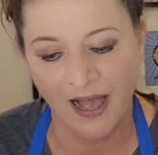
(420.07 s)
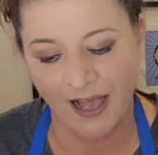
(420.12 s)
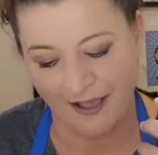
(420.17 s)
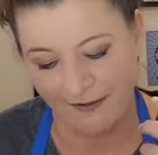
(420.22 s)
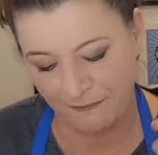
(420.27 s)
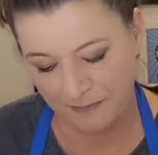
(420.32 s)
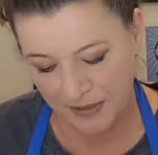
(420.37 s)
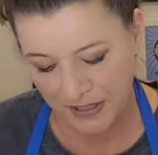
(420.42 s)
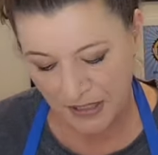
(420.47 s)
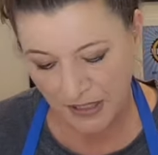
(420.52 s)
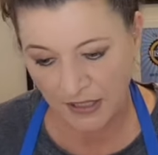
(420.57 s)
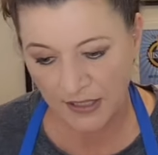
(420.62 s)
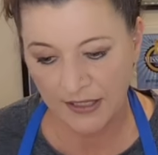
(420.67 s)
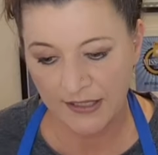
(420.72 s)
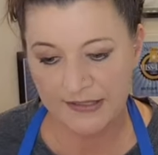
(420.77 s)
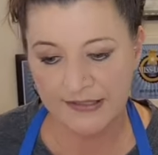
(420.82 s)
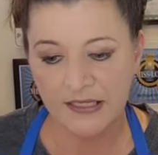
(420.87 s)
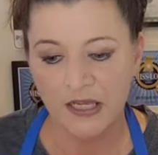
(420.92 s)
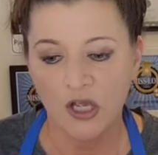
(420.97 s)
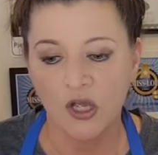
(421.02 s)
live
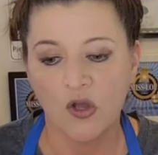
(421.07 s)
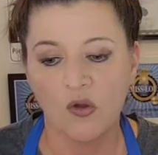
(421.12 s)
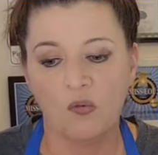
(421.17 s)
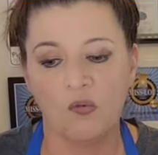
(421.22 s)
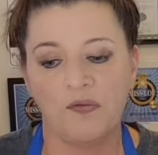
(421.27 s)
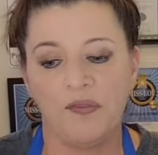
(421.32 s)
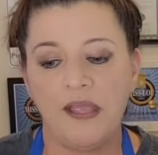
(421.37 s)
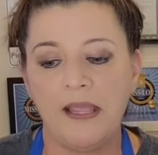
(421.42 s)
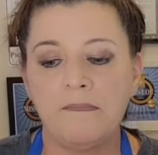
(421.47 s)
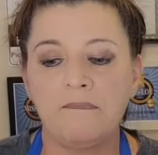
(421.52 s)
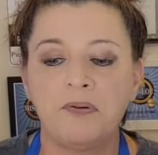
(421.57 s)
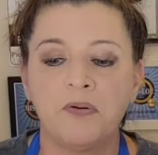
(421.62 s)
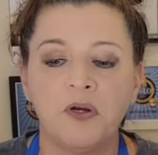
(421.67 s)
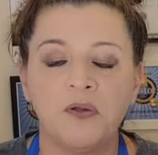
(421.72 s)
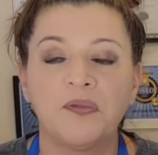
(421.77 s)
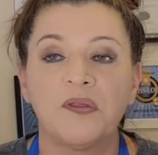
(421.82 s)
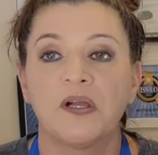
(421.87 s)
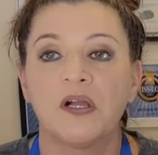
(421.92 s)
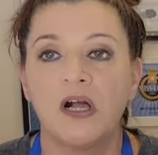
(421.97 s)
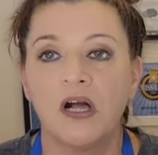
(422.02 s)
because when they
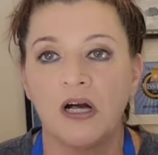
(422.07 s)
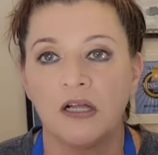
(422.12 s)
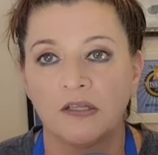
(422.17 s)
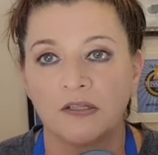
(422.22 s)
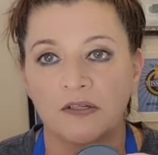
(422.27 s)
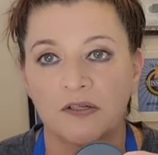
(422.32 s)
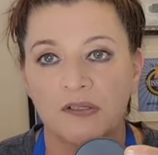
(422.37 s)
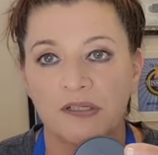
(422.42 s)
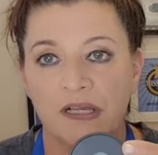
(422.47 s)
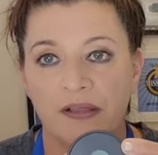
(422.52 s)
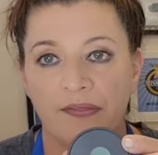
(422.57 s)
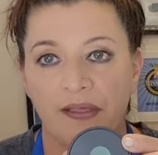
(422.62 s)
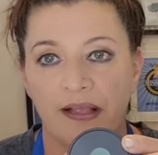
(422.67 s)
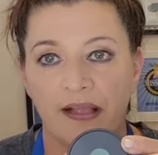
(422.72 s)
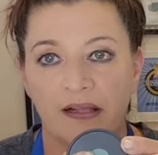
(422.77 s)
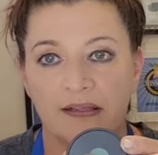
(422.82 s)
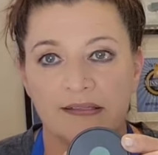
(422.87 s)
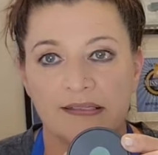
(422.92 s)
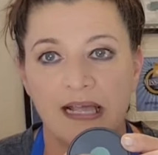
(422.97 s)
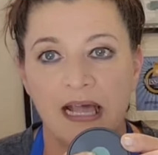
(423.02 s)
put the colors on
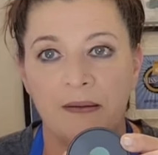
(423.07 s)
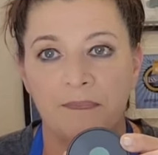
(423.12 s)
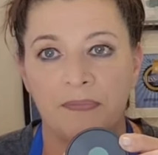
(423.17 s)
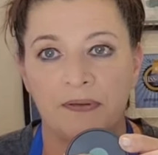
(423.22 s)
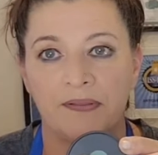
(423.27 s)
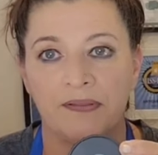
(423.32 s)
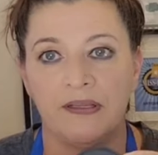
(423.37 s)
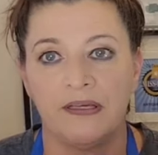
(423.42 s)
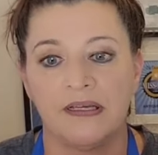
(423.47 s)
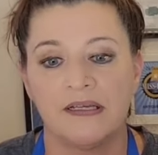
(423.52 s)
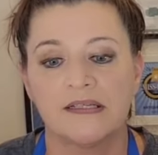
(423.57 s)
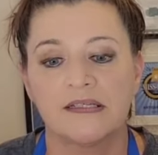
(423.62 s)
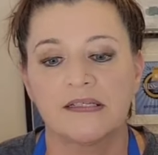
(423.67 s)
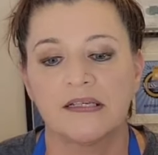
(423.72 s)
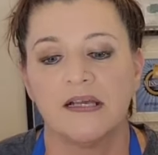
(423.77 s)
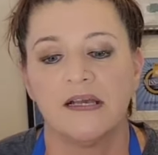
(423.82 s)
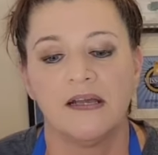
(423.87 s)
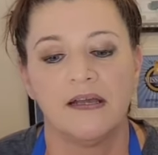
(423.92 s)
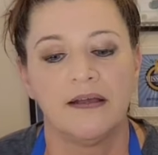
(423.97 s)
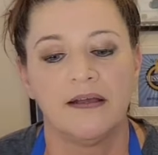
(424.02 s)
like on top of
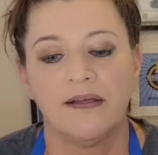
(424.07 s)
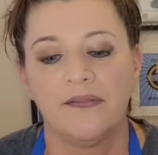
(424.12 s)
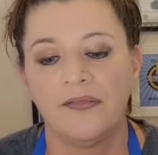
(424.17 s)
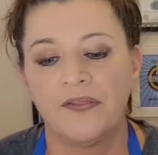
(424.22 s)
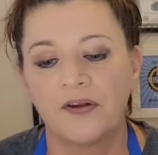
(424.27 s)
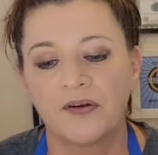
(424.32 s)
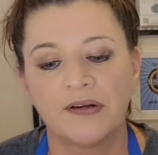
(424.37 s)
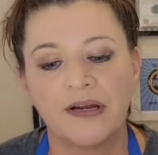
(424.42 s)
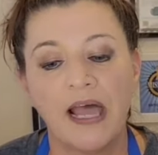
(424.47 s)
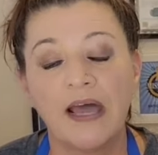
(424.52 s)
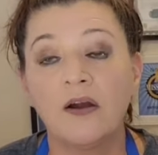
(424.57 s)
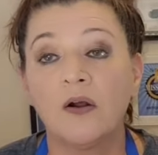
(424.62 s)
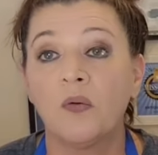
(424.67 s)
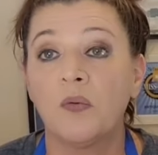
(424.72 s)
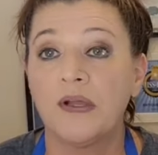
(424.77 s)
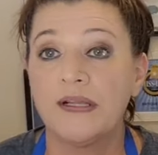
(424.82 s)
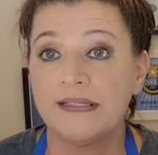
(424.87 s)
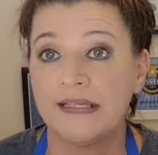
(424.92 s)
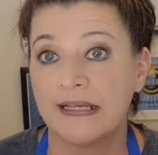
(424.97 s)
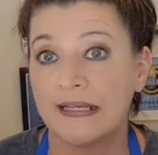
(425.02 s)
this, they're not
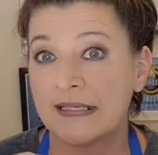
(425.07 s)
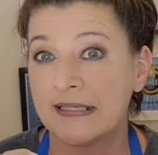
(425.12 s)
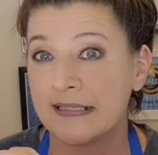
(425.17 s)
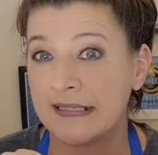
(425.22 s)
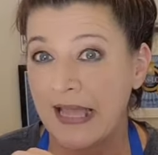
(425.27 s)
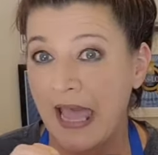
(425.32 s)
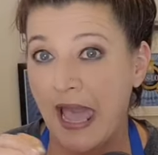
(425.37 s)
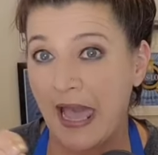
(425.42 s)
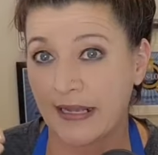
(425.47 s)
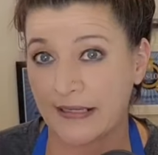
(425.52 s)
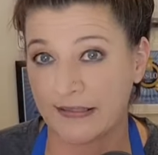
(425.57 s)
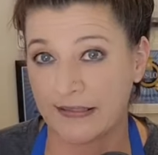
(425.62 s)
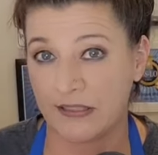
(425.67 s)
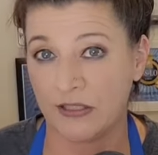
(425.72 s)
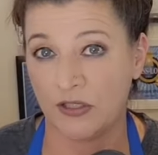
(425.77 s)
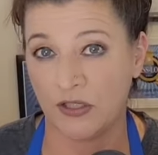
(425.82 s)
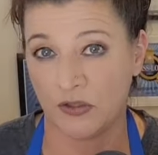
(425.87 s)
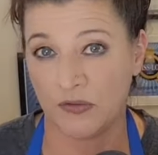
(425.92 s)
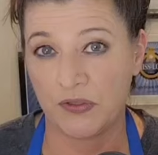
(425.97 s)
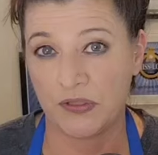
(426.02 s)
always
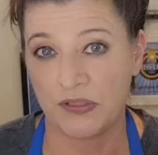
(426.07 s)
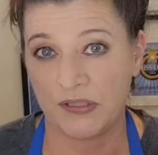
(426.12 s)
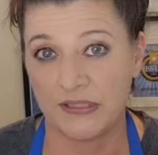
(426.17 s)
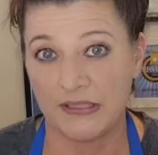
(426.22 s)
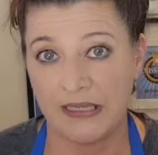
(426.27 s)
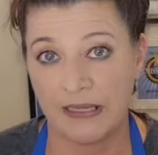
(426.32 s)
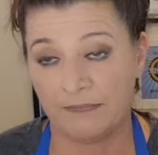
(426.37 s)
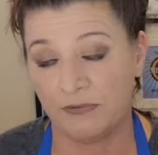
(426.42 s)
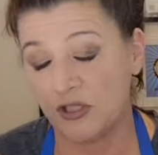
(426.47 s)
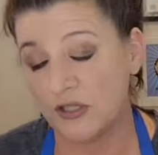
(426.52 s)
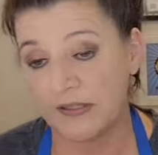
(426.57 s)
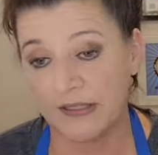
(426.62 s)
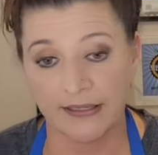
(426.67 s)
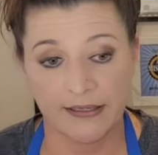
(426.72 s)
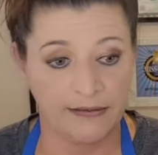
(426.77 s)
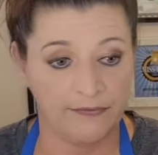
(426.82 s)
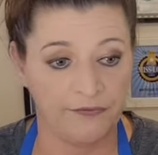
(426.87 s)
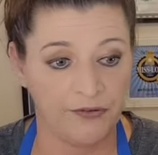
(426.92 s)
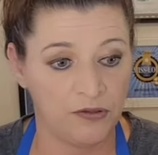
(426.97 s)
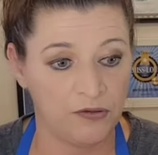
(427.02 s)
exact, you know, to the same. Just
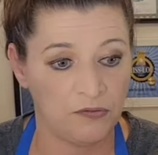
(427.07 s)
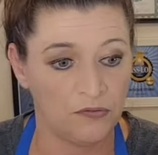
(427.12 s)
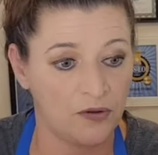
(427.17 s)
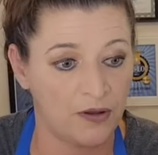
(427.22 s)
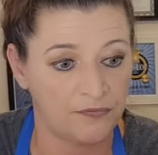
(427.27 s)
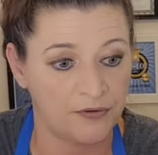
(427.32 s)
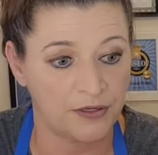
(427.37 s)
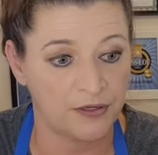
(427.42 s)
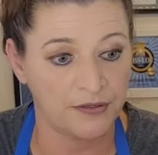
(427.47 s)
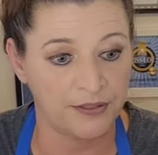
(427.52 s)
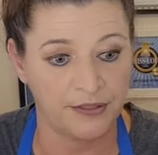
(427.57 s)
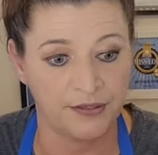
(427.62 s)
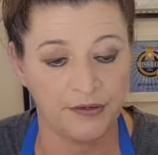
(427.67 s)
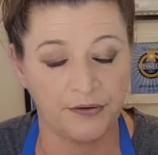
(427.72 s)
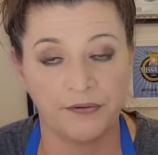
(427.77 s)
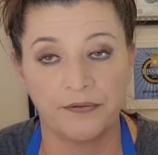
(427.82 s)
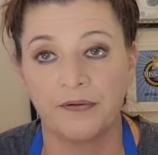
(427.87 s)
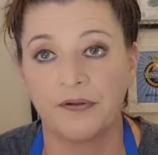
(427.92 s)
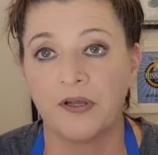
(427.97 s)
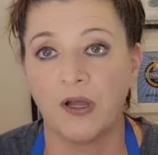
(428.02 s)
like if you ever, you
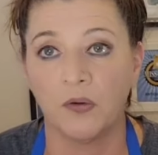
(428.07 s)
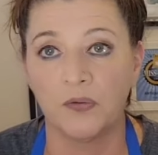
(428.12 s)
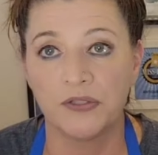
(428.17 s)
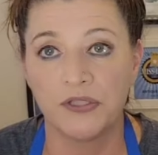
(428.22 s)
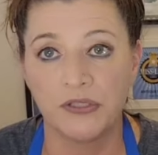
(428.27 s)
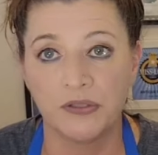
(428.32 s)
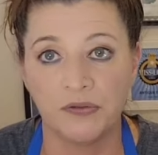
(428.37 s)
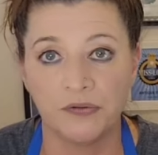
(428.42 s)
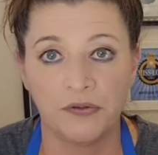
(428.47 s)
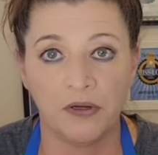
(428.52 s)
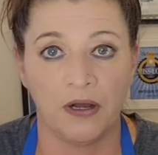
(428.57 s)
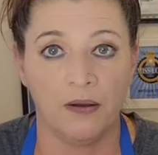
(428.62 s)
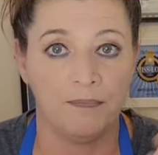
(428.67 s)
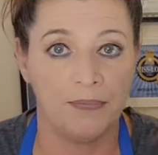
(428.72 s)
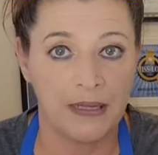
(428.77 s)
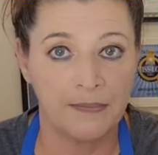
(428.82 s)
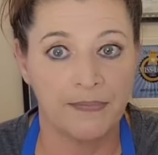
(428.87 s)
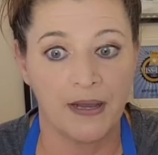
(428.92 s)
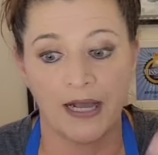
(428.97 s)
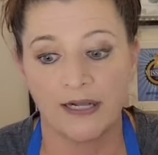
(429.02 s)
know, go to a
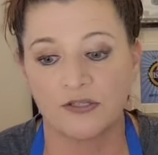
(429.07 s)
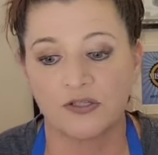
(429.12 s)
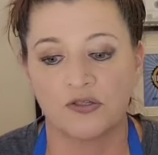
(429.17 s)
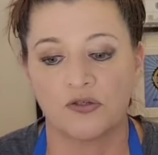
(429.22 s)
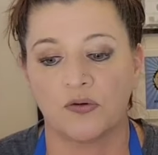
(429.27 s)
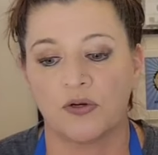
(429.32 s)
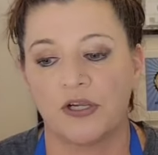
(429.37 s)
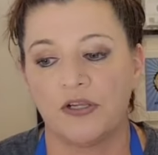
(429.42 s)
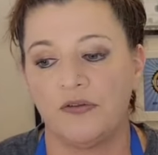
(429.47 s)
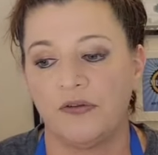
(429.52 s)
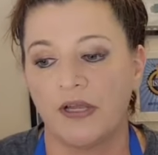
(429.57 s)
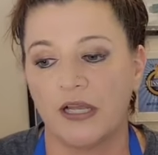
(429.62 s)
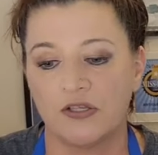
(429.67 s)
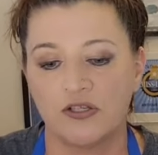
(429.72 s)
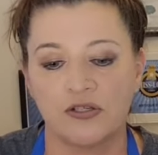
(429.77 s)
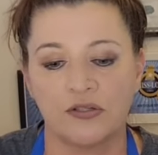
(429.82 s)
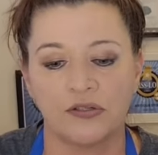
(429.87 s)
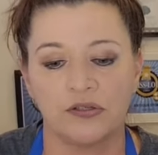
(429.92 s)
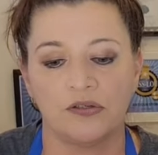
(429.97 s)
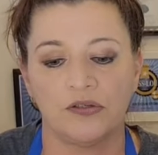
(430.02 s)
big box store and you
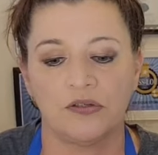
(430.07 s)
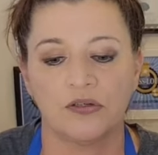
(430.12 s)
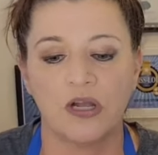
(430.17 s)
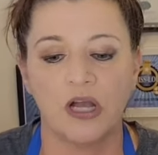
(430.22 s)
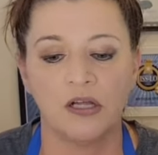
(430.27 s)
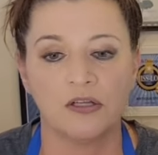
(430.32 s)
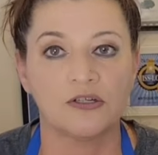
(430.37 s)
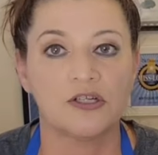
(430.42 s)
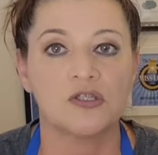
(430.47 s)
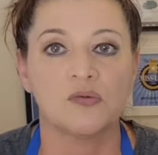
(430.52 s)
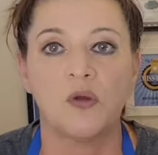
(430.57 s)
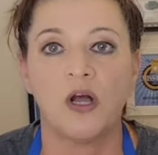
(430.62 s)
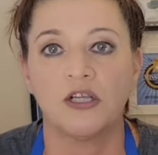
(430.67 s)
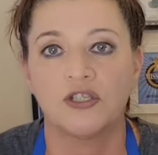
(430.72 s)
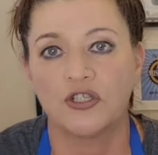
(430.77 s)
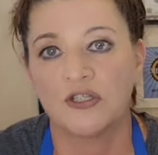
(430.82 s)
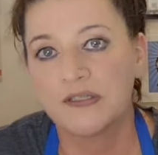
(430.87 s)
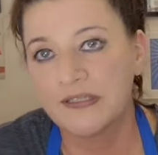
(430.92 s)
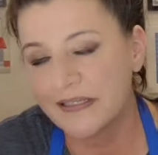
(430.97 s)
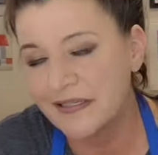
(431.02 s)
get your little color
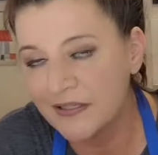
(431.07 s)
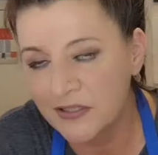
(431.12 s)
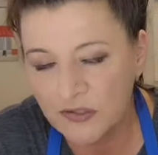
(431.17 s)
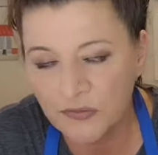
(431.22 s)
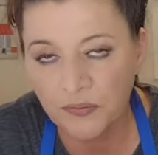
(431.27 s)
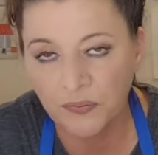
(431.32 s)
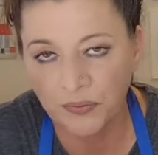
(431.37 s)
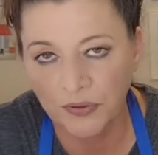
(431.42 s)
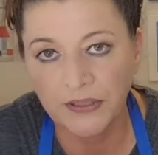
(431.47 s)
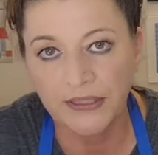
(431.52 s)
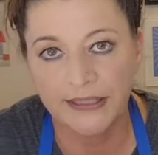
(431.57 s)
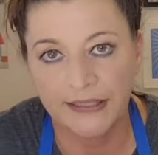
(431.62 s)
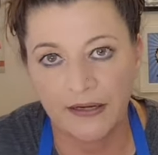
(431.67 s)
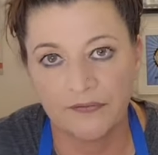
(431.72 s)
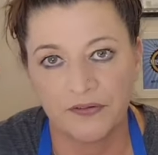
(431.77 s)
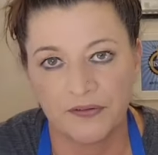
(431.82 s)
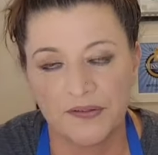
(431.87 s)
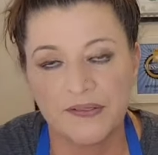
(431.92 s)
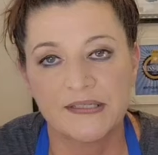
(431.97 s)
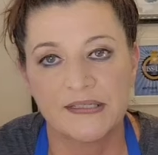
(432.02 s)
swatches, it's really
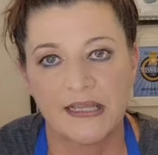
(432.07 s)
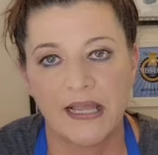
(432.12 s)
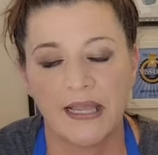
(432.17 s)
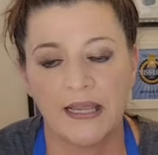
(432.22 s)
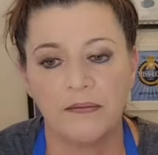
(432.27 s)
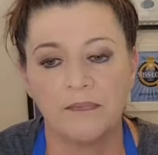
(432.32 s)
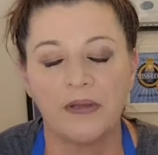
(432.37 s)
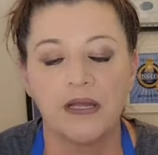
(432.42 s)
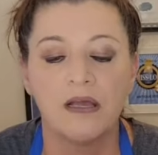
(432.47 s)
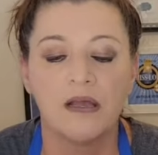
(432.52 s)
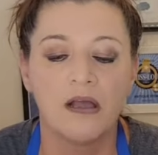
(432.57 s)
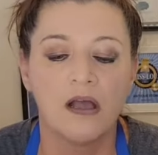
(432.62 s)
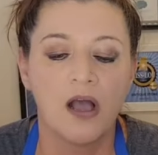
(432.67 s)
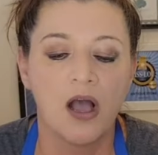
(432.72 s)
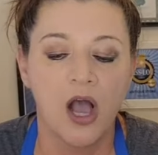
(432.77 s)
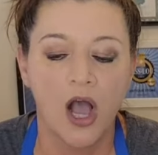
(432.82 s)
never the same.